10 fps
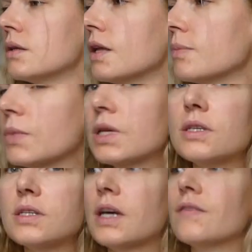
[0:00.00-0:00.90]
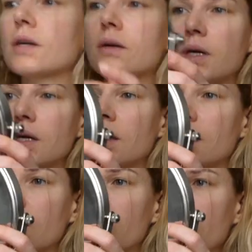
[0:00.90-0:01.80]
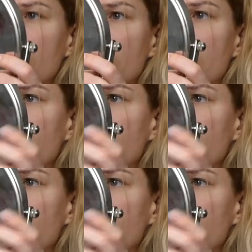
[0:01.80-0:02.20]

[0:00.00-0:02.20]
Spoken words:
Let me just have a quick look.